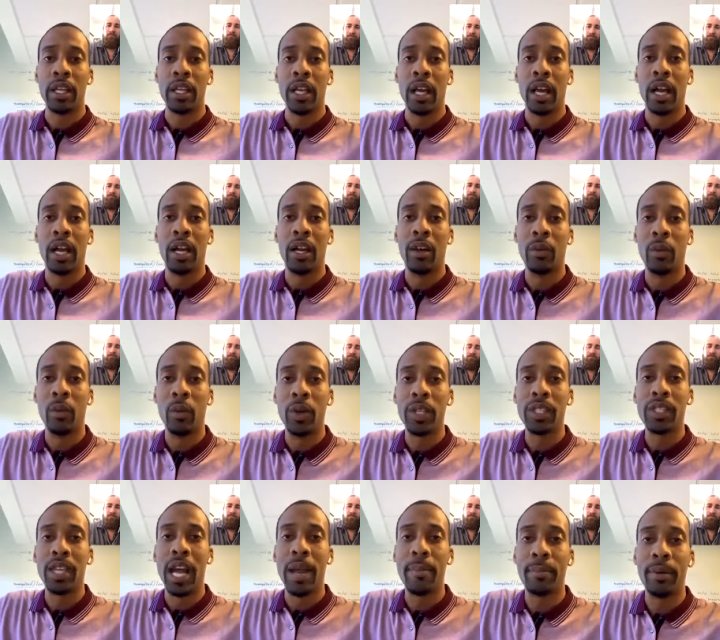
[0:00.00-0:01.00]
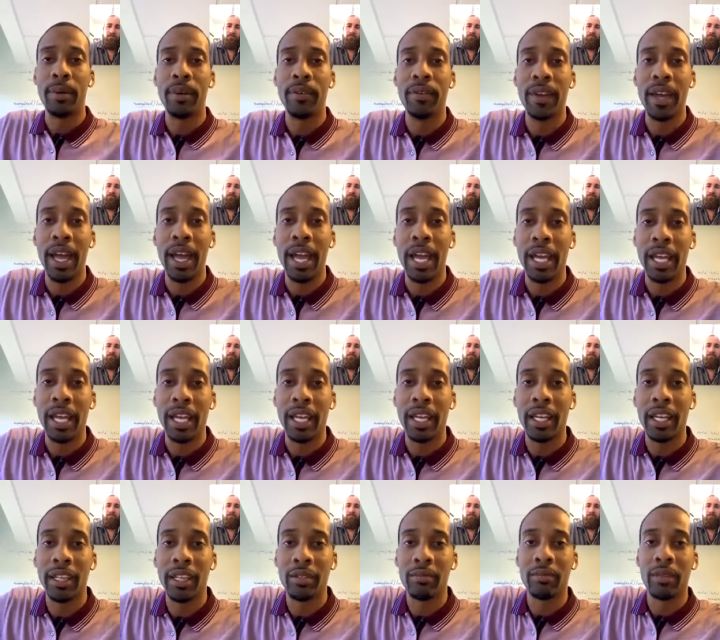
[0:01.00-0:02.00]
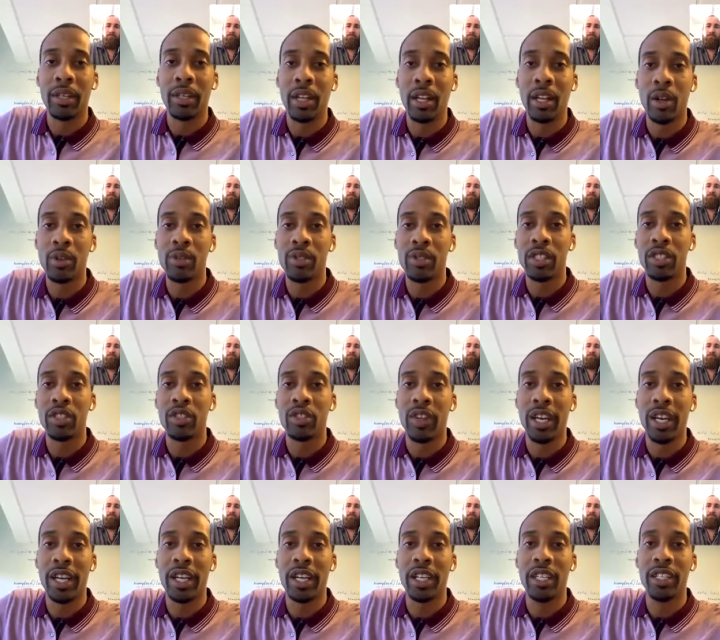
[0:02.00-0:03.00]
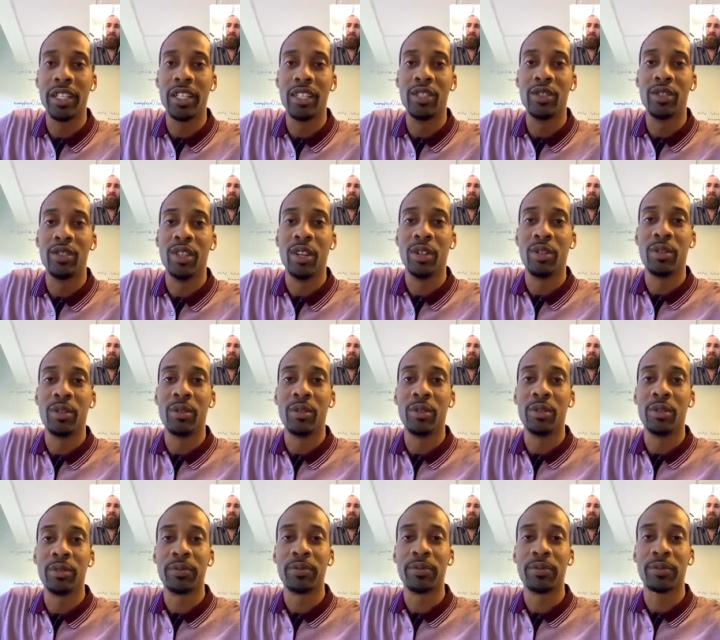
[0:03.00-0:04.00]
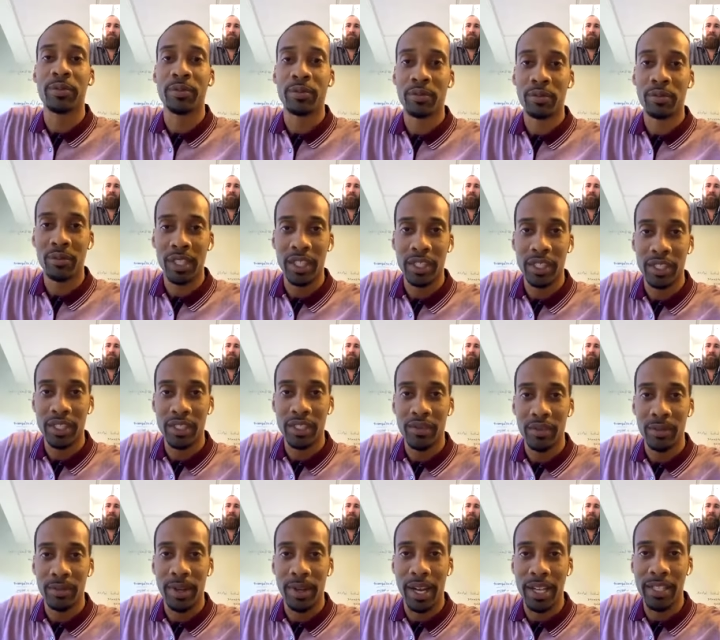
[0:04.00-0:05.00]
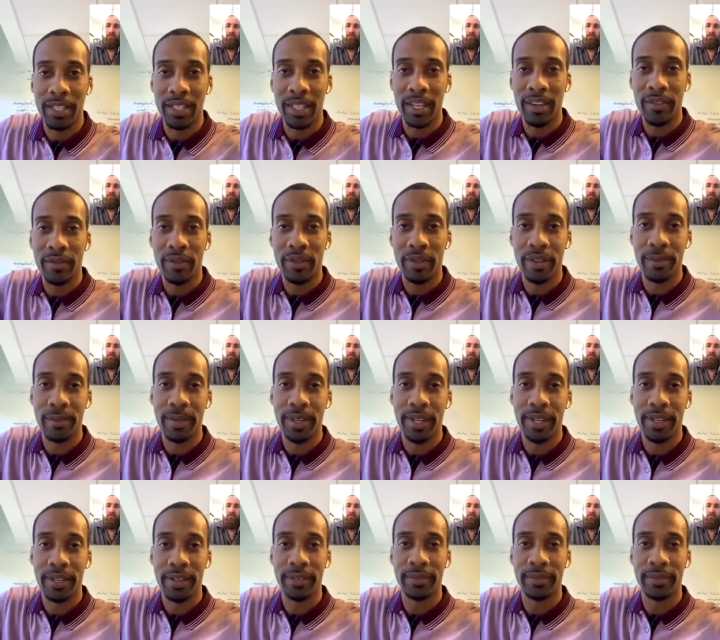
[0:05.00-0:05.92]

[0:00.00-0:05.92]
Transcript: Um, what type of AM closing training did you go through? This is from Isaiah Freeman.